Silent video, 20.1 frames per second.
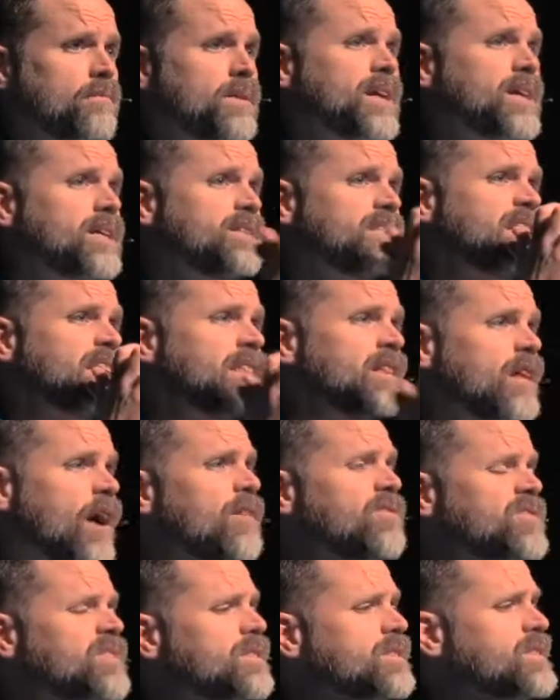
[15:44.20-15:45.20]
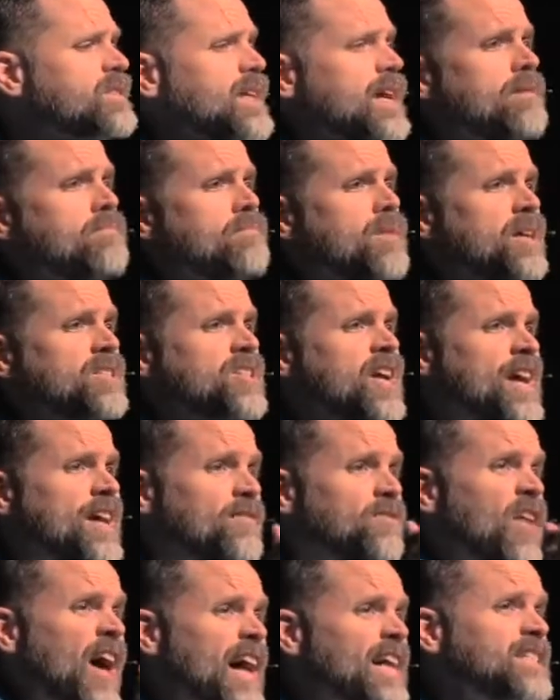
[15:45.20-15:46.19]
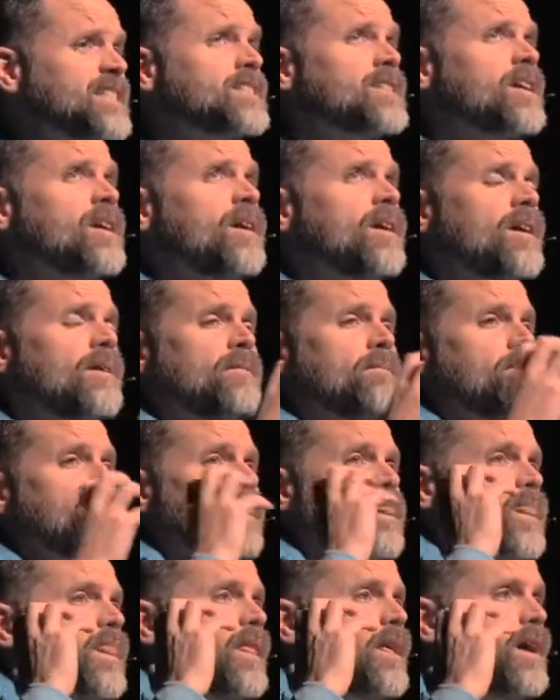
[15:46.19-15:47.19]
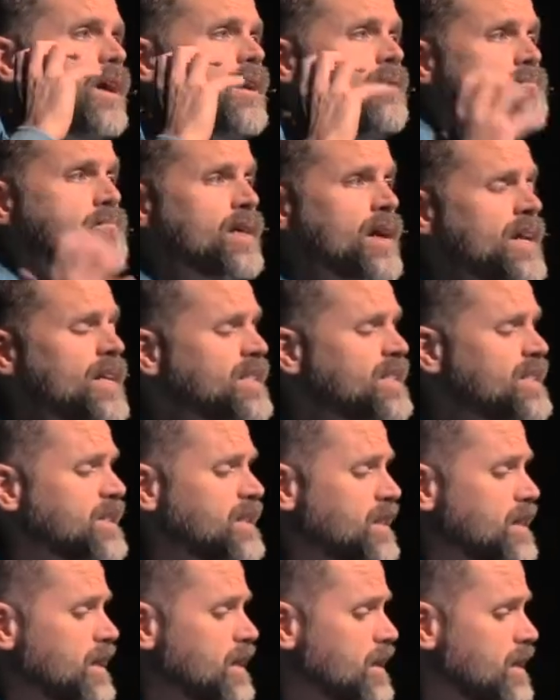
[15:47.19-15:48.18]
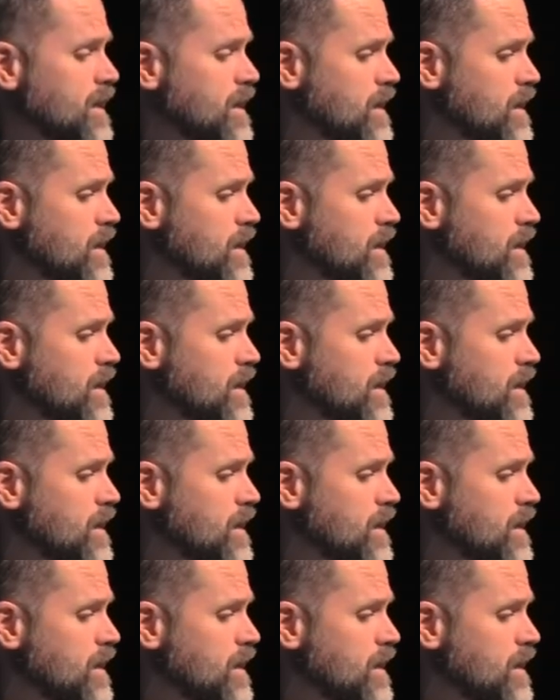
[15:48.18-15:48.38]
because He loves us that much. That's amazing.